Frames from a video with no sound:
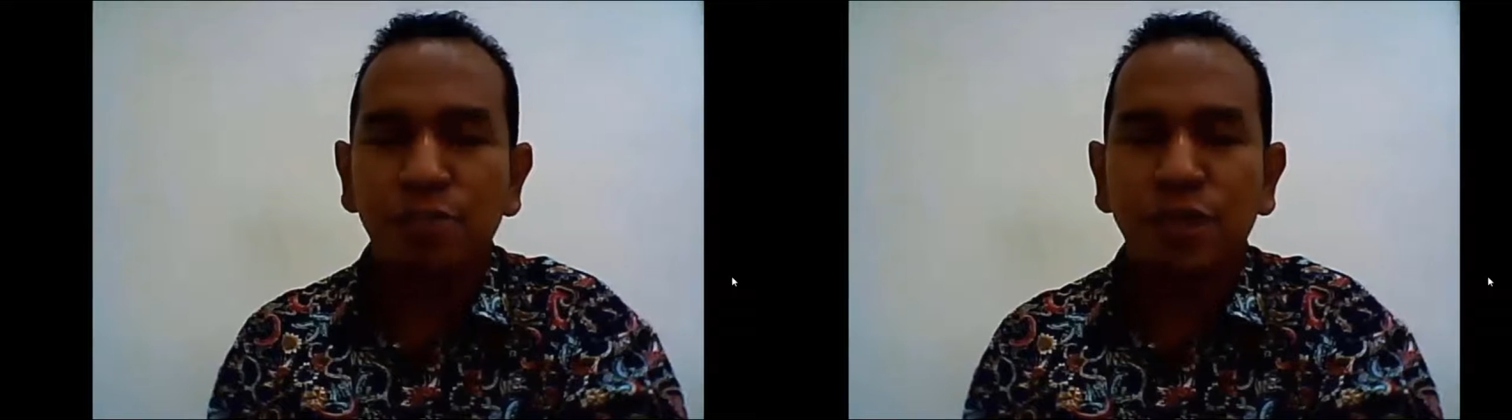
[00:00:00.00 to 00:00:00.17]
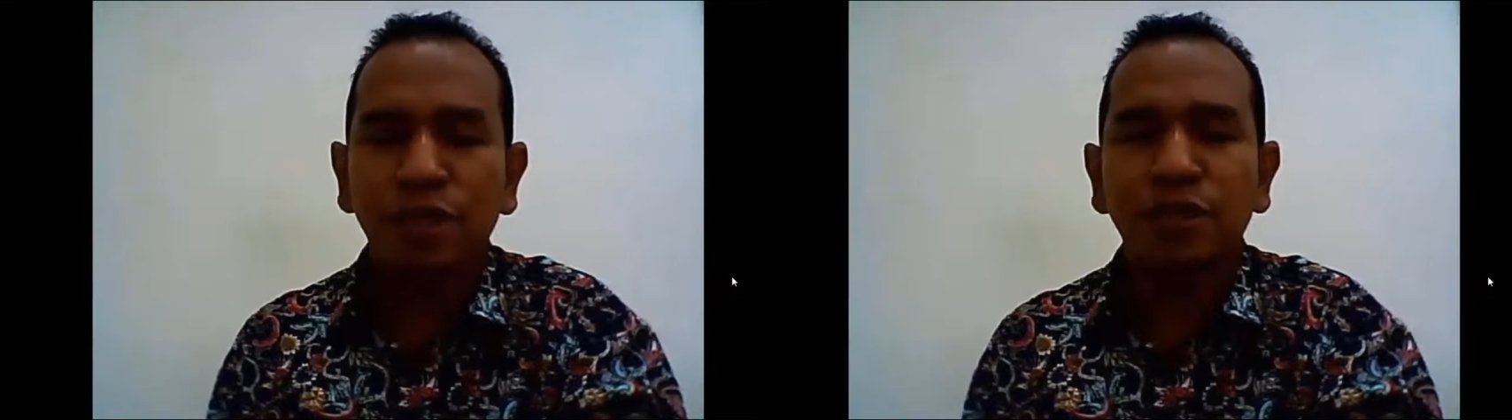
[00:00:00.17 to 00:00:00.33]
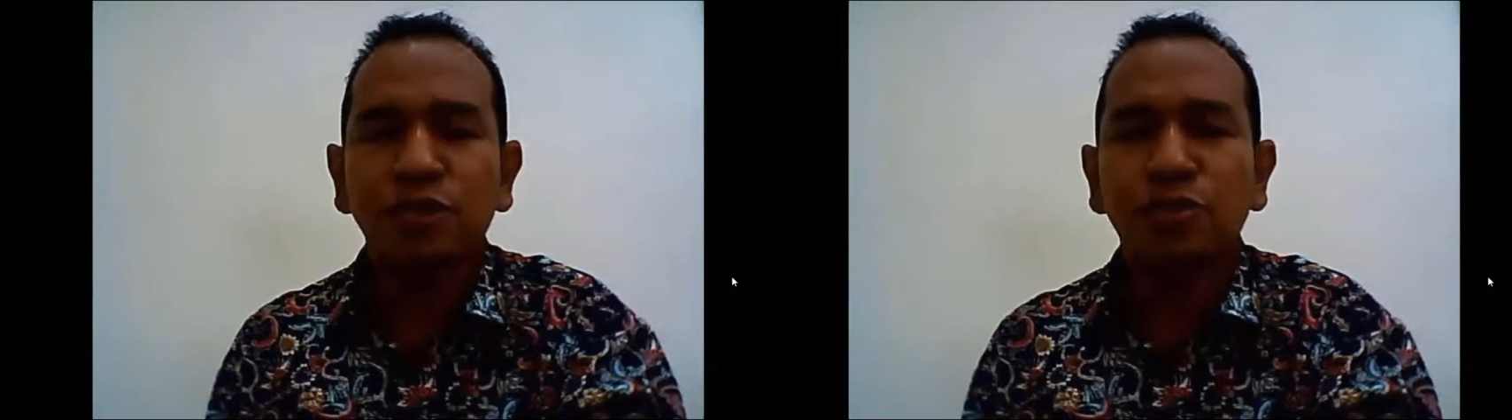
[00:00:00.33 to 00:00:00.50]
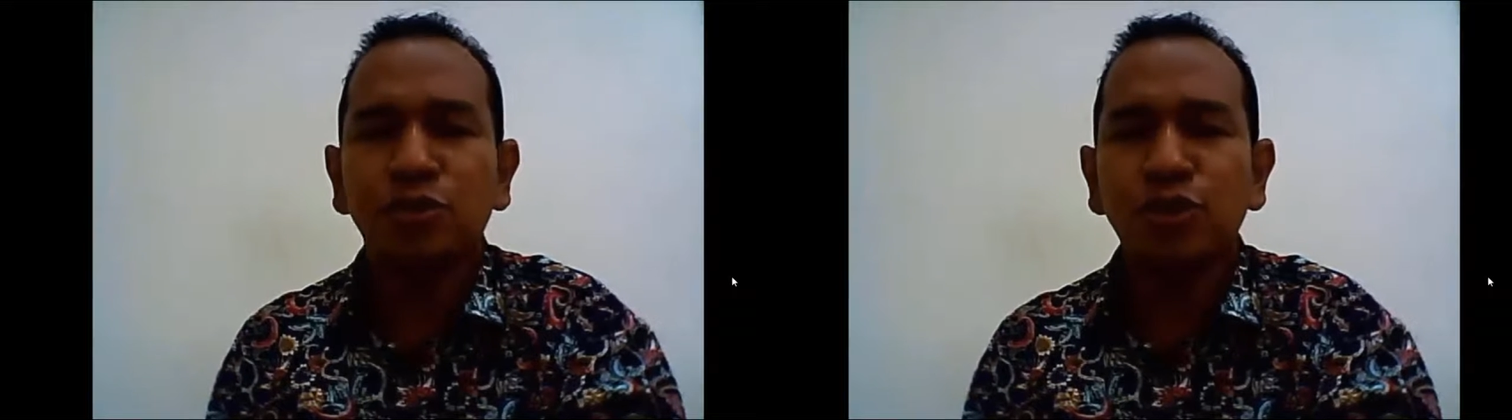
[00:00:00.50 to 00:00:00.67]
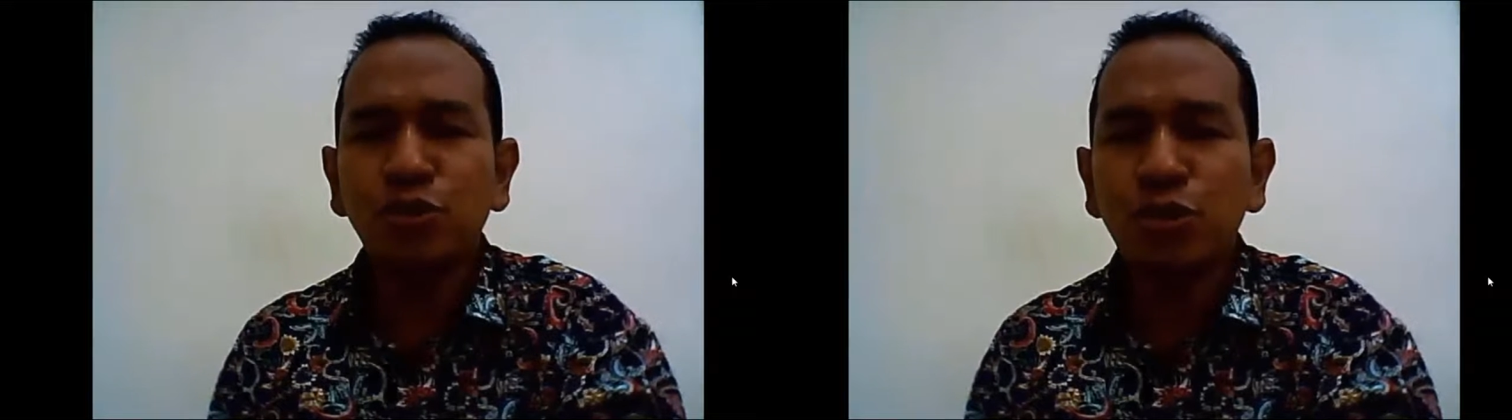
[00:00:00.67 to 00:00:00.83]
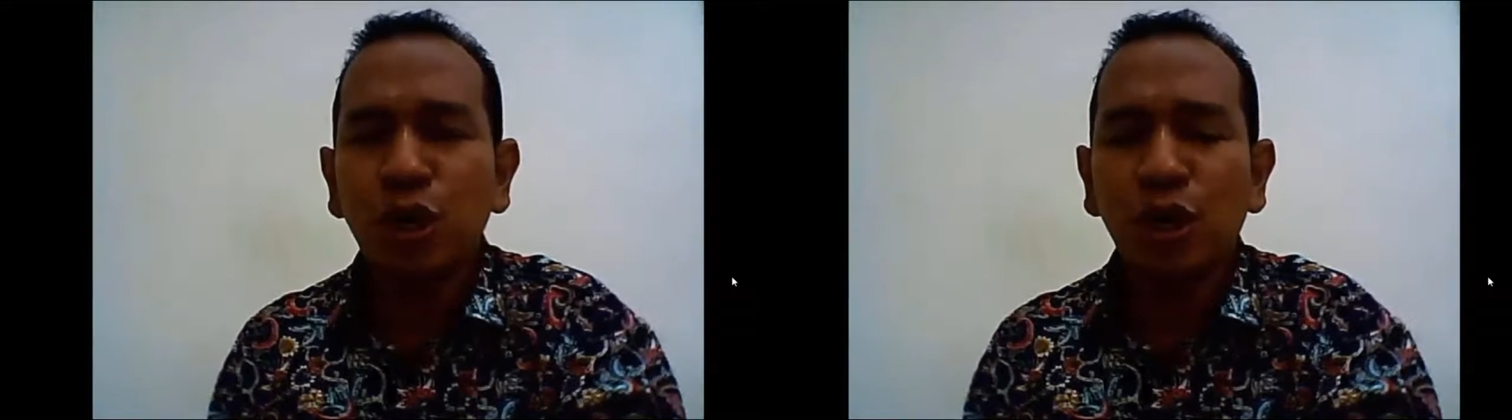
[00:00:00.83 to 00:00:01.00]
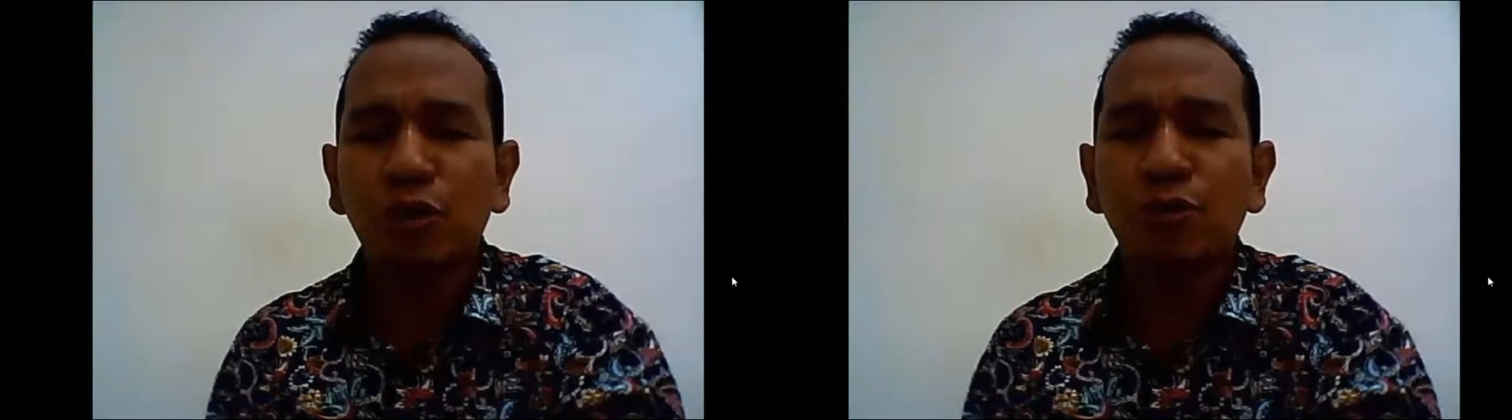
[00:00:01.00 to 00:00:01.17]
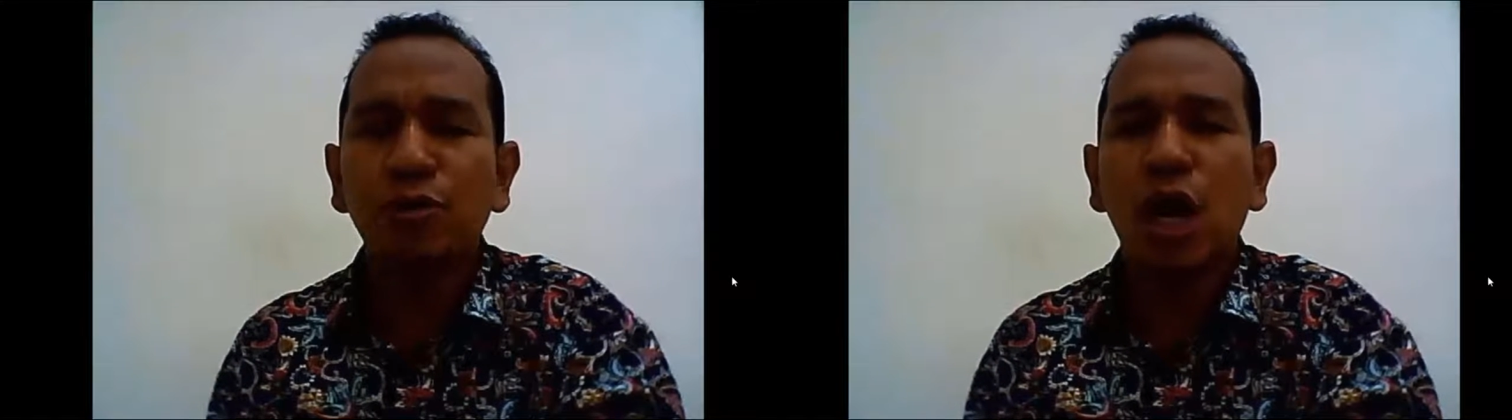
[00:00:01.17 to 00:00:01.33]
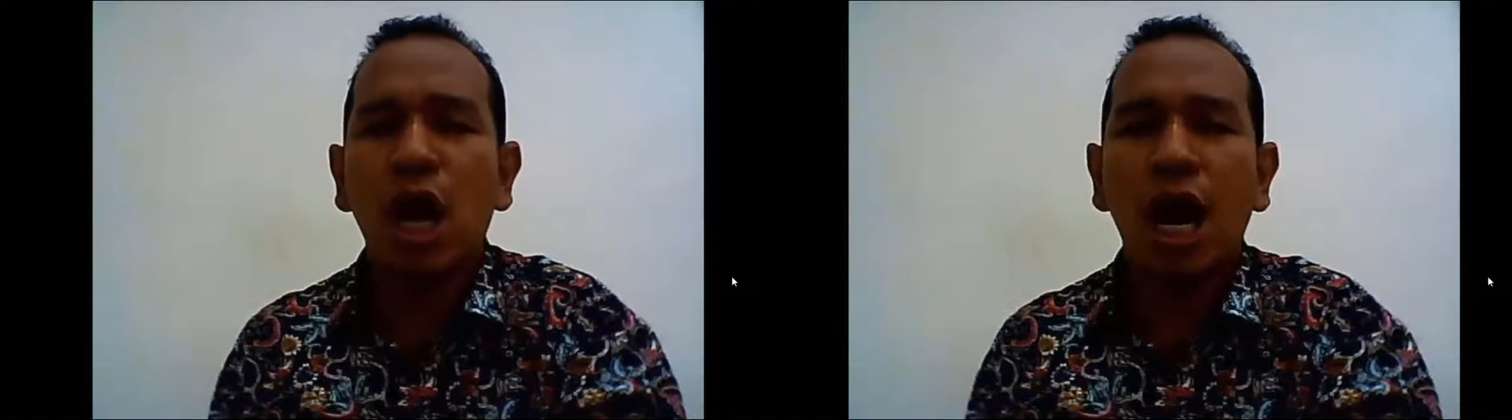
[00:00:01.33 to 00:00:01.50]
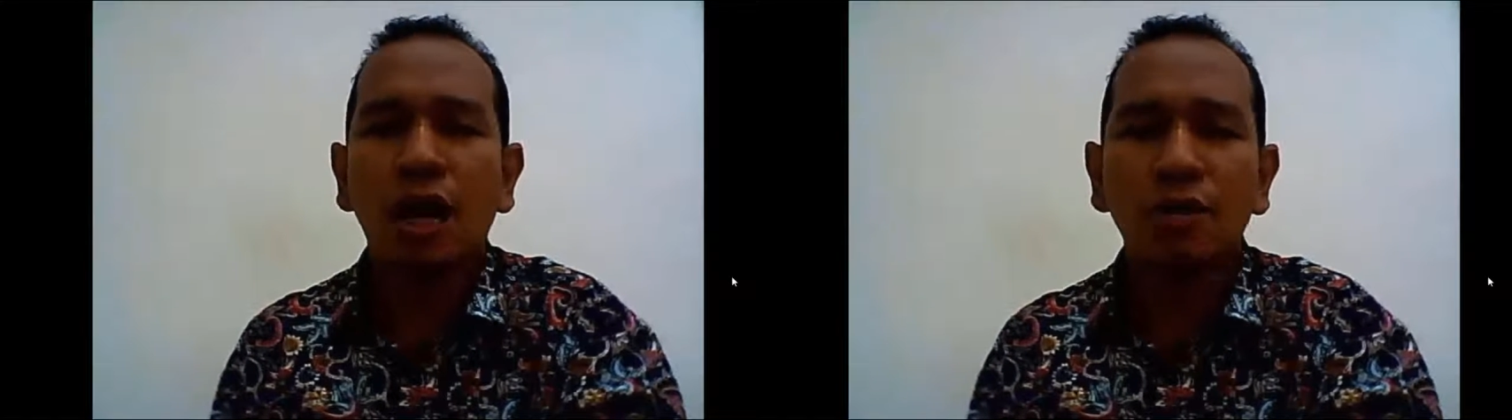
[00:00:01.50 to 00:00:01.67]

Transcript: But do you know